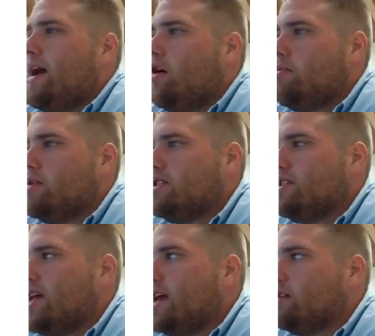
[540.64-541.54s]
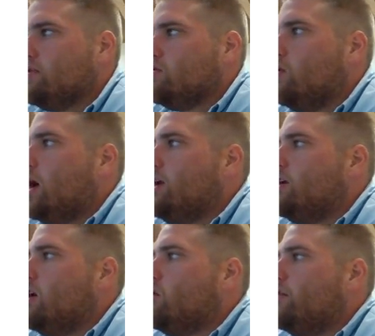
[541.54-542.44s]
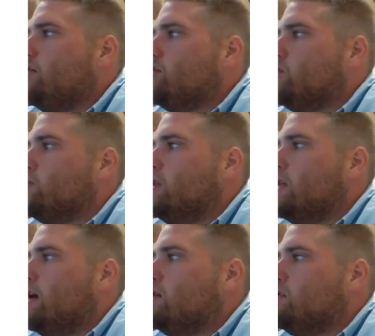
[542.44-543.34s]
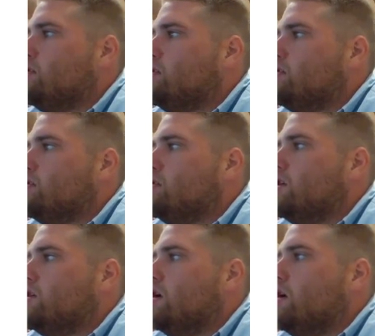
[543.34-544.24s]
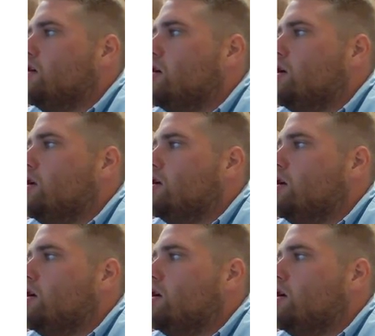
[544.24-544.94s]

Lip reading: now I'm in seconds. Well, I know that there's 3,600